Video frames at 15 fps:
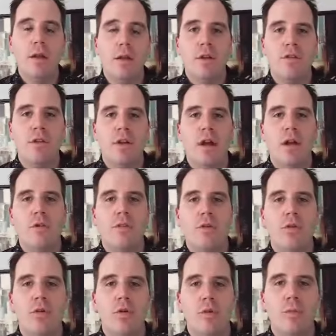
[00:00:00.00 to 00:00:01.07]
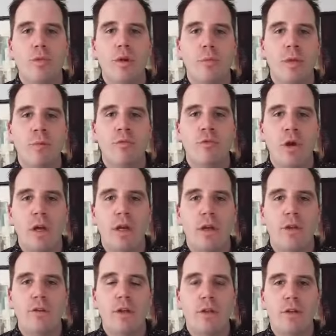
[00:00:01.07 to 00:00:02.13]
Now, there's a lot of cool premium
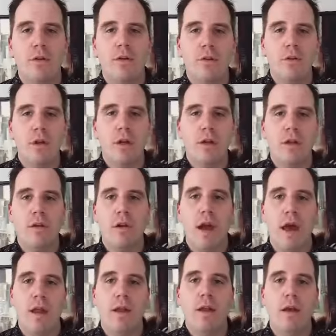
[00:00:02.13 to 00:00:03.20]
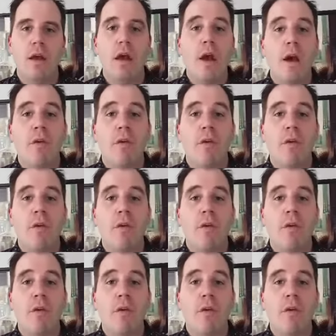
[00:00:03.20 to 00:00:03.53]
trainings that they're doing and they're adding.